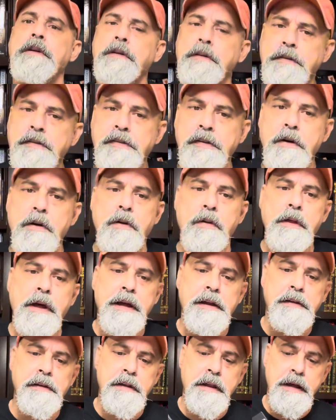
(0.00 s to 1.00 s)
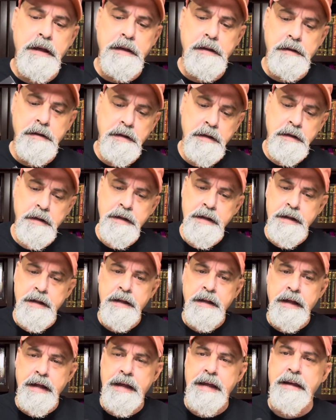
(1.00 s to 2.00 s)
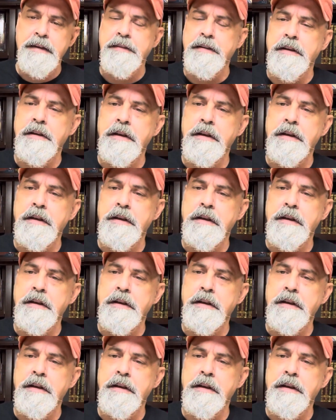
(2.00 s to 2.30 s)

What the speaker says: So he has